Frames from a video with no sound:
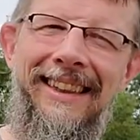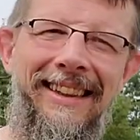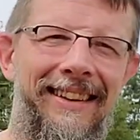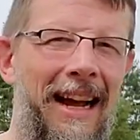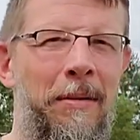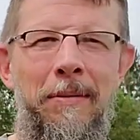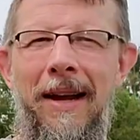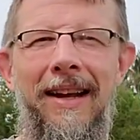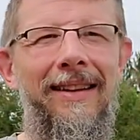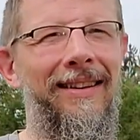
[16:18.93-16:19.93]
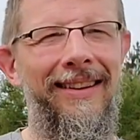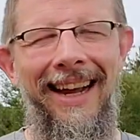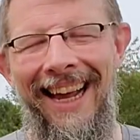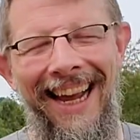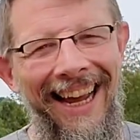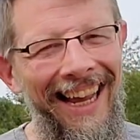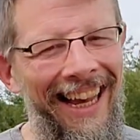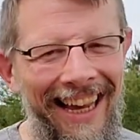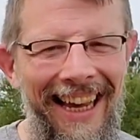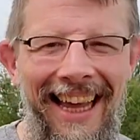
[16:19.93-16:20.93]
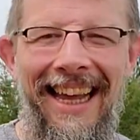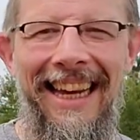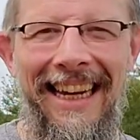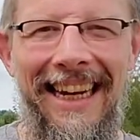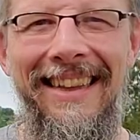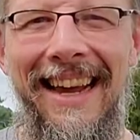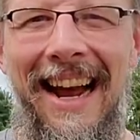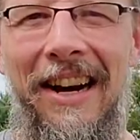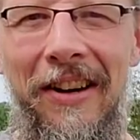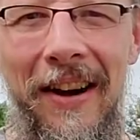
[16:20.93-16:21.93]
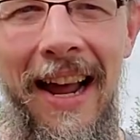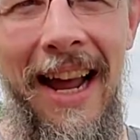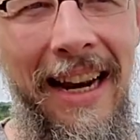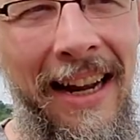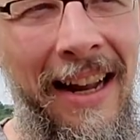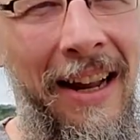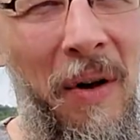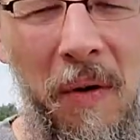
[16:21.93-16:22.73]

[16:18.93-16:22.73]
damn it, man. Get that out of your head. Well,